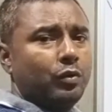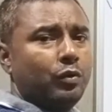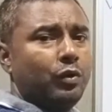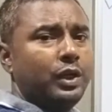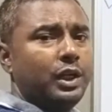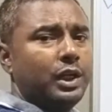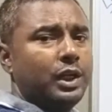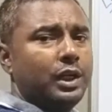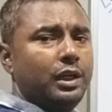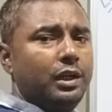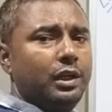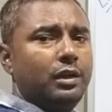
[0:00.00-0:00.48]

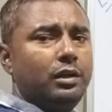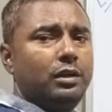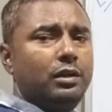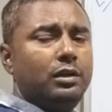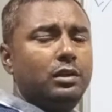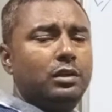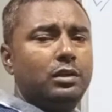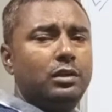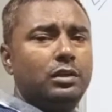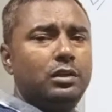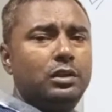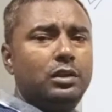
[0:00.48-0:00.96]

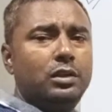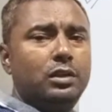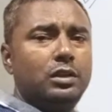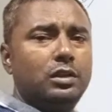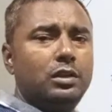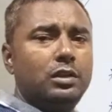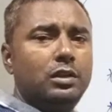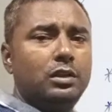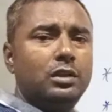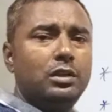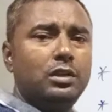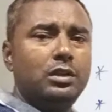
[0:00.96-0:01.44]
container
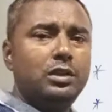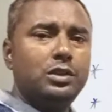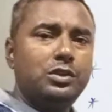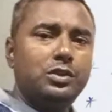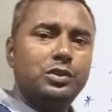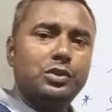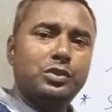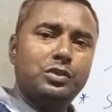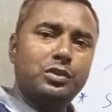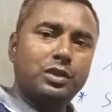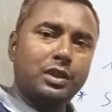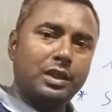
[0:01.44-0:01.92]
this
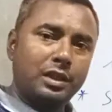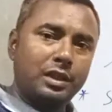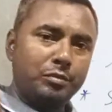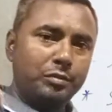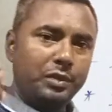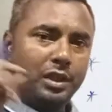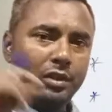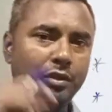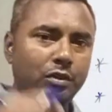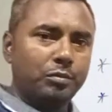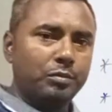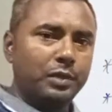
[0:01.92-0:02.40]
is to
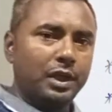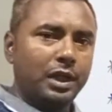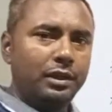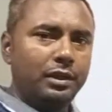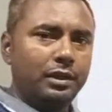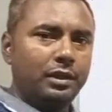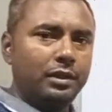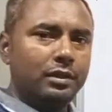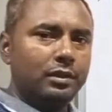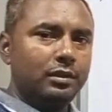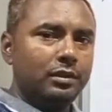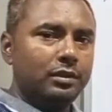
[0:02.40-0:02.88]
come in your
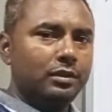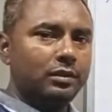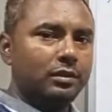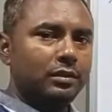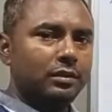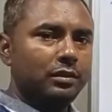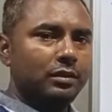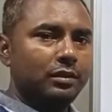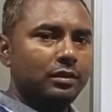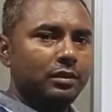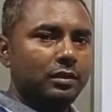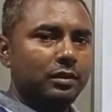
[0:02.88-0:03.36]
mind?
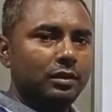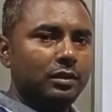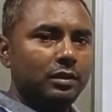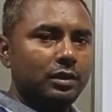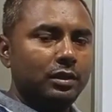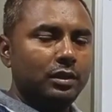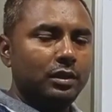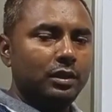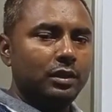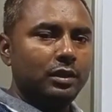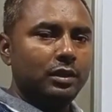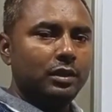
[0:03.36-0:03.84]

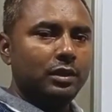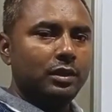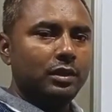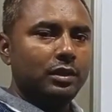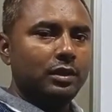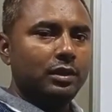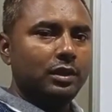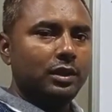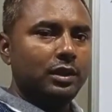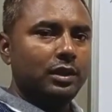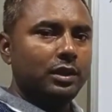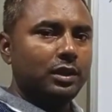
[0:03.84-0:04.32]

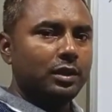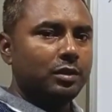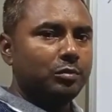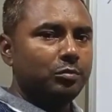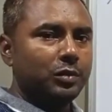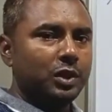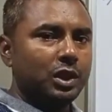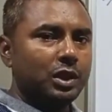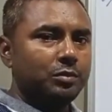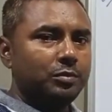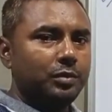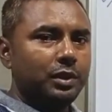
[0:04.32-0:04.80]
That it
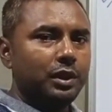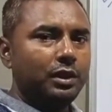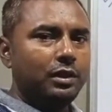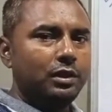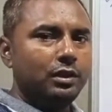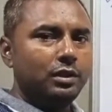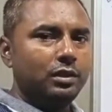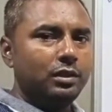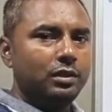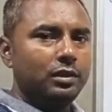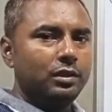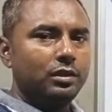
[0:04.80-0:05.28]
must
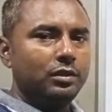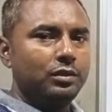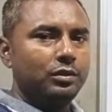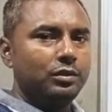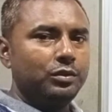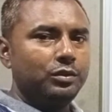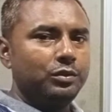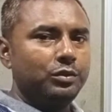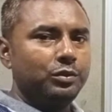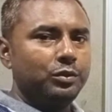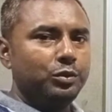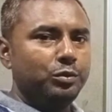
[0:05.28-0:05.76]
be,
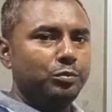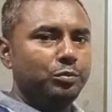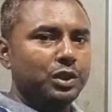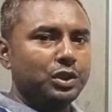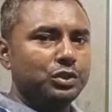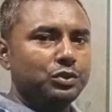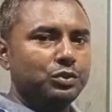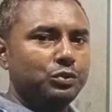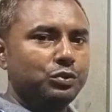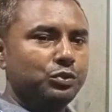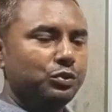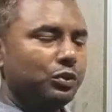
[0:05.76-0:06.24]
we
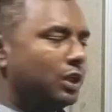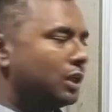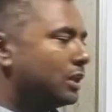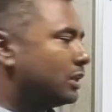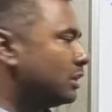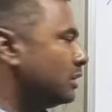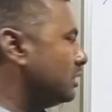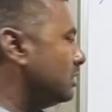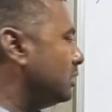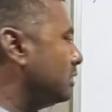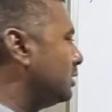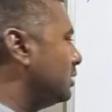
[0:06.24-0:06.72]
must choose
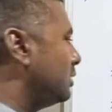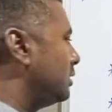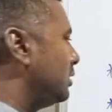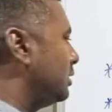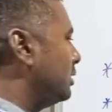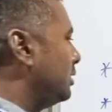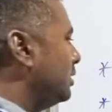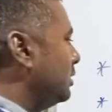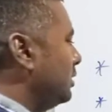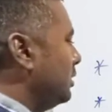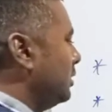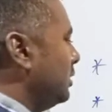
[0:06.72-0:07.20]
what?
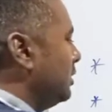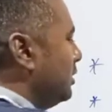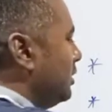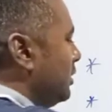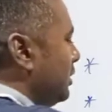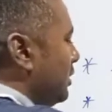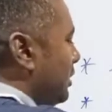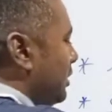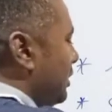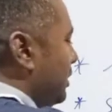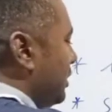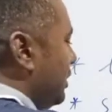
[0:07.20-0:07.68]

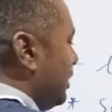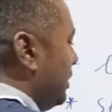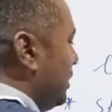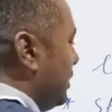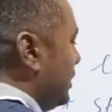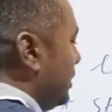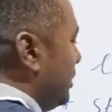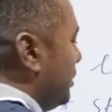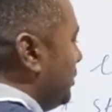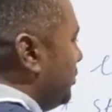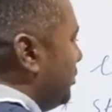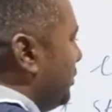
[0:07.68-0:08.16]

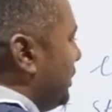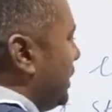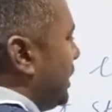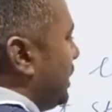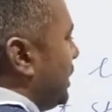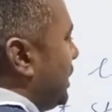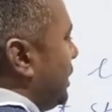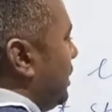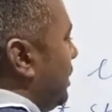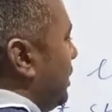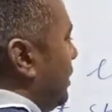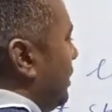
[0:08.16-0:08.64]

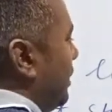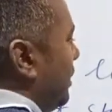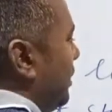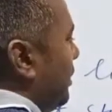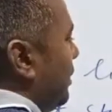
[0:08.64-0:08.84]
Metal.